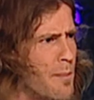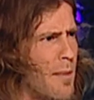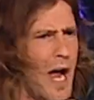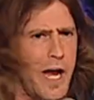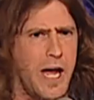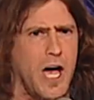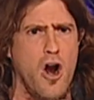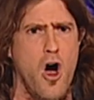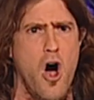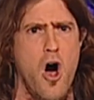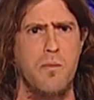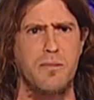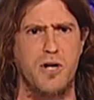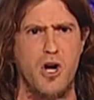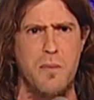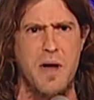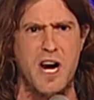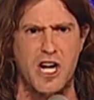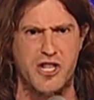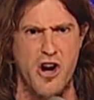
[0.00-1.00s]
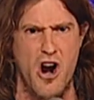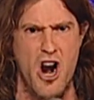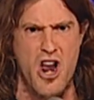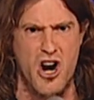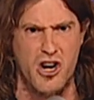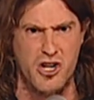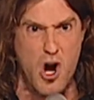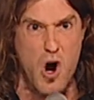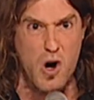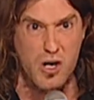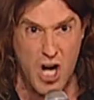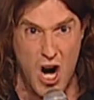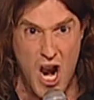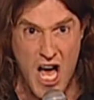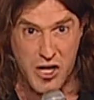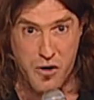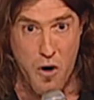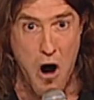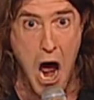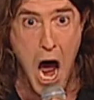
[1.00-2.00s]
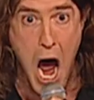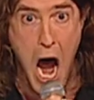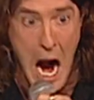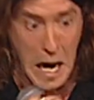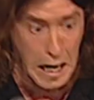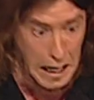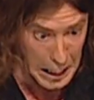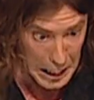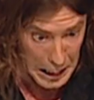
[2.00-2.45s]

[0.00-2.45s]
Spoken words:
might get home 2 minutes earlier too, so let's rock!